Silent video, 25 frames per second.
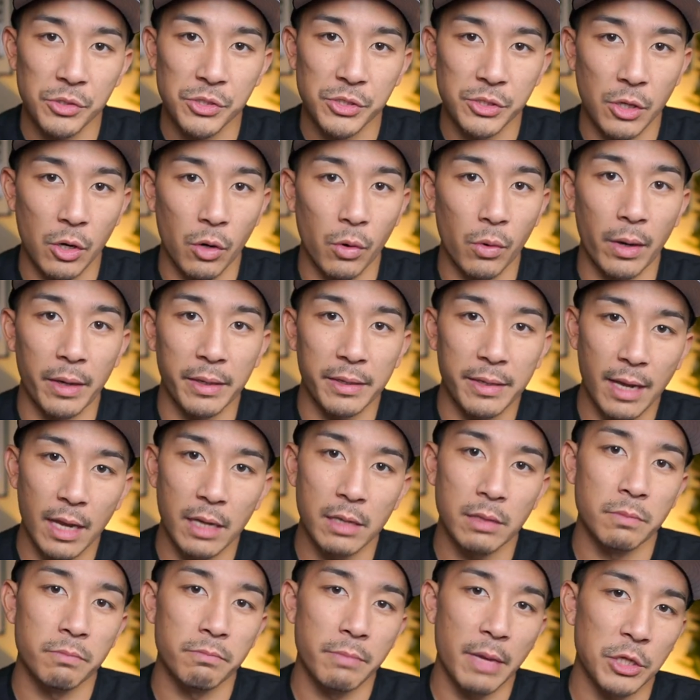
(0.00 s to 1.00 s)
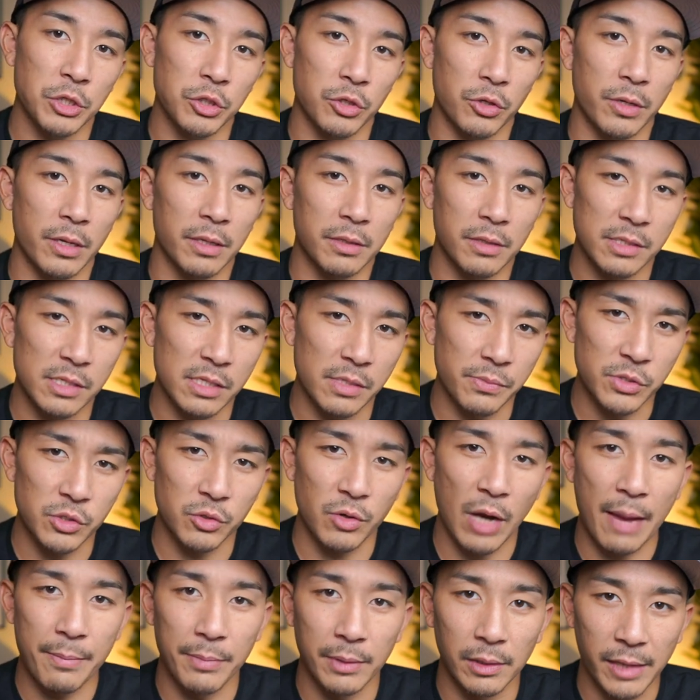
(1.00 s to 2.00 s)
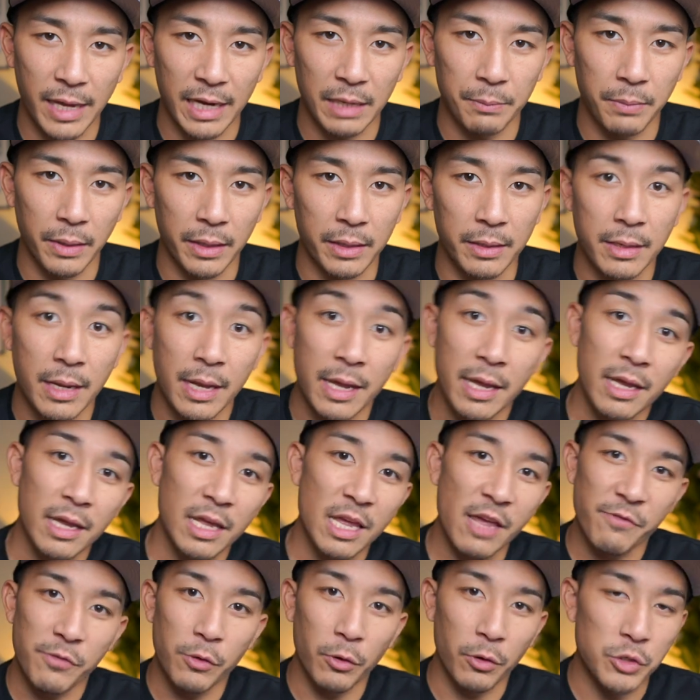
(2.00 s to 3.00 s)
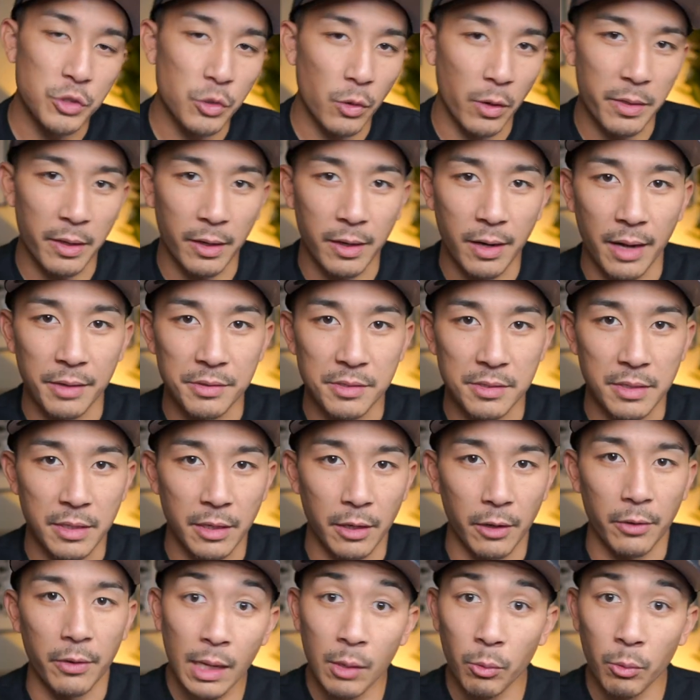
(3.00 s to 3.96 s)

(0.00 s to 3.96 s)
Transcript: So again, make sure you hit the subscribe and like button if you're enjoying the content here.